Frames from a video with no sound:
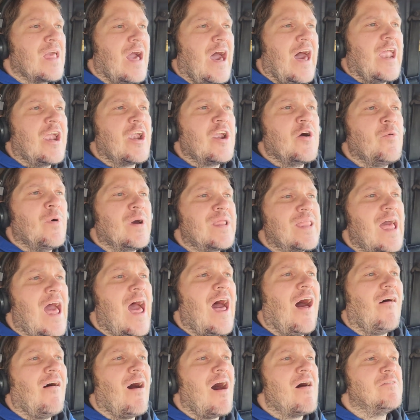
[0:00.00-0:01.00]
I don't know what the
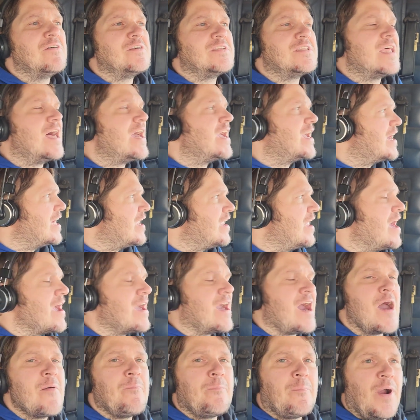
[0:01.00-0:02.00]
hell I was thinking.
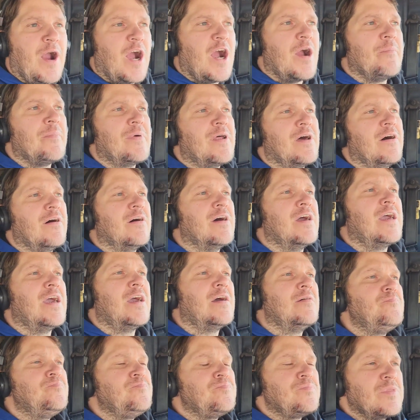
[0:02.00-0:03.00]
Like, I
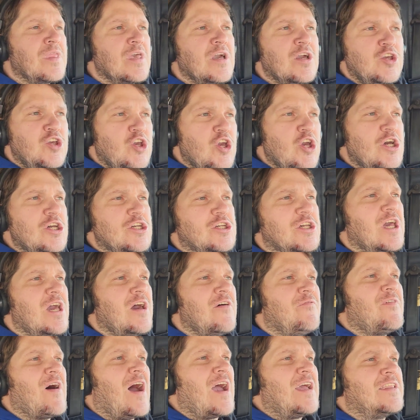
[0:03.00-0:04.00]
permanently, usually
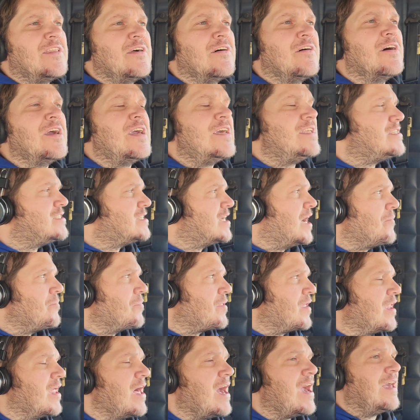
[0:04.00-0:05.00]
if I delete
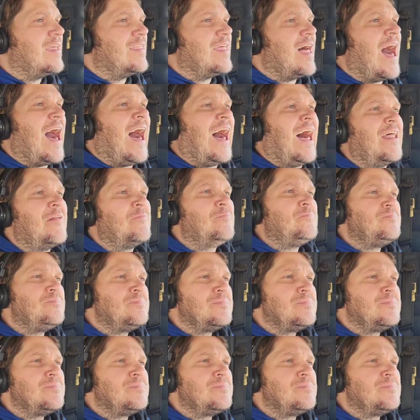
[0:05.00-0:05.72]
something like that,